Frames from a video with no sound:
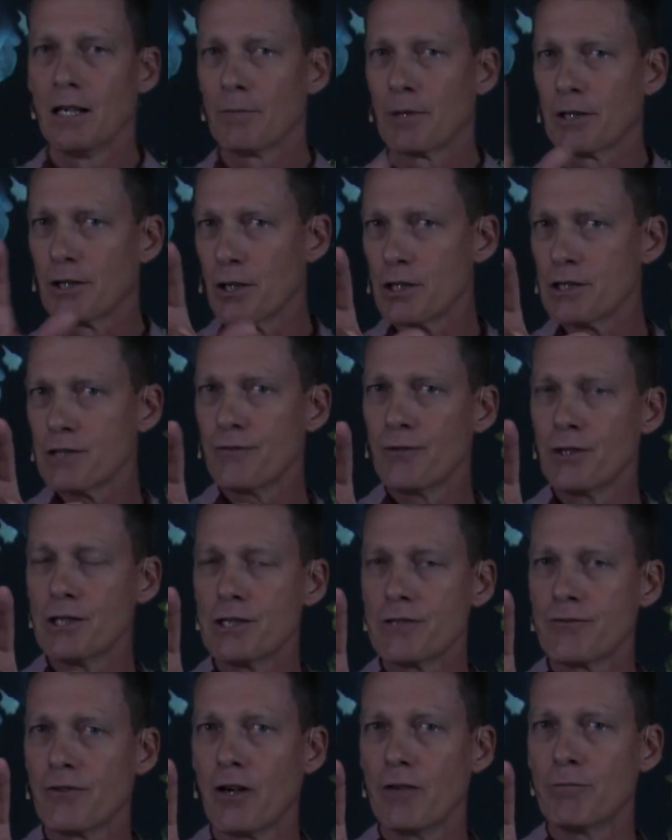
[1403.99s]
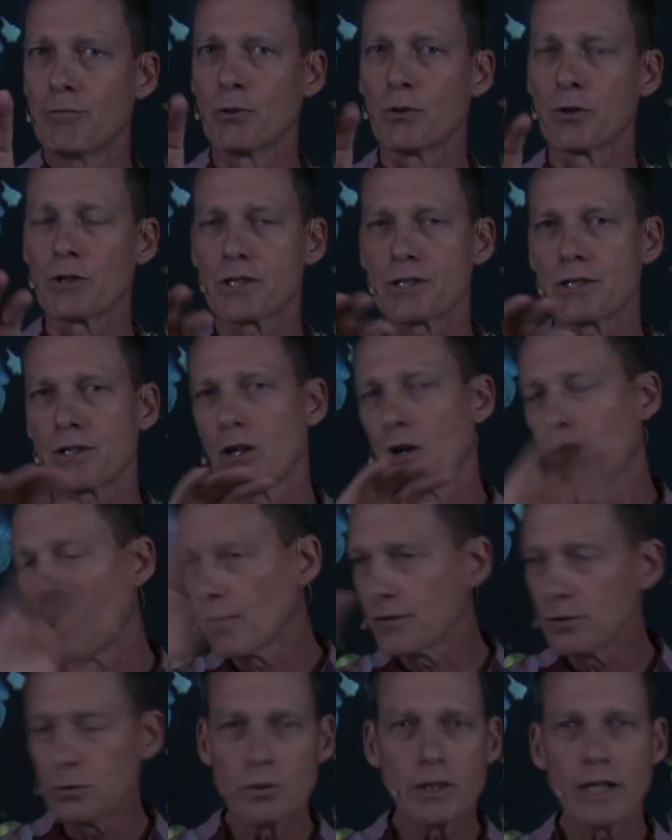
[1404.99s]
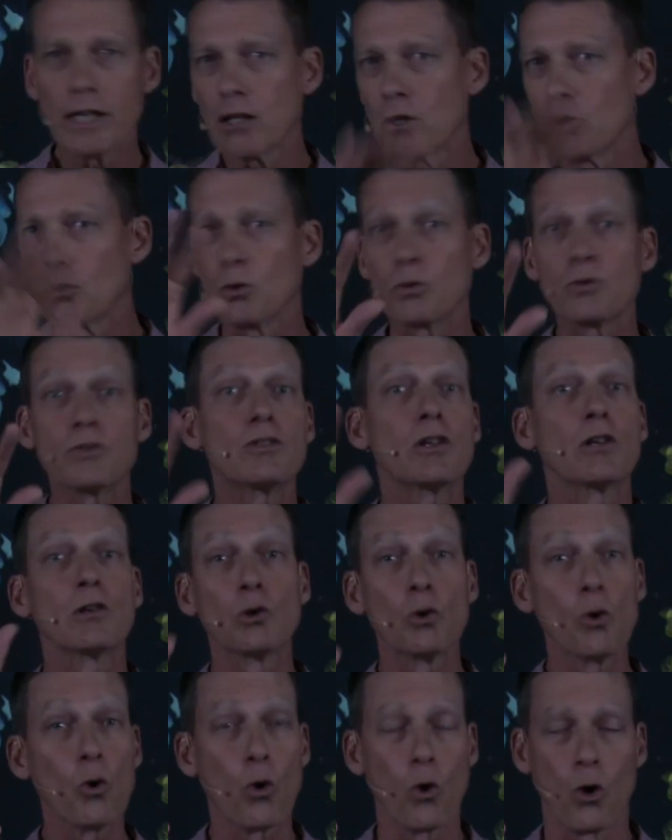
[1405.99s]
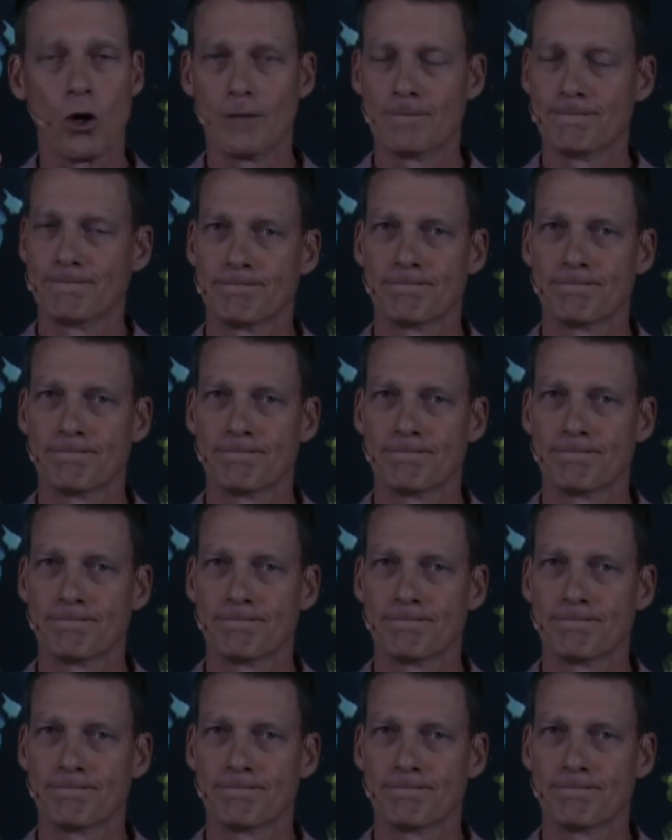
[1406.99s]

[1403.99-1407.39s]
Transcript: But those first five books often will get called the law.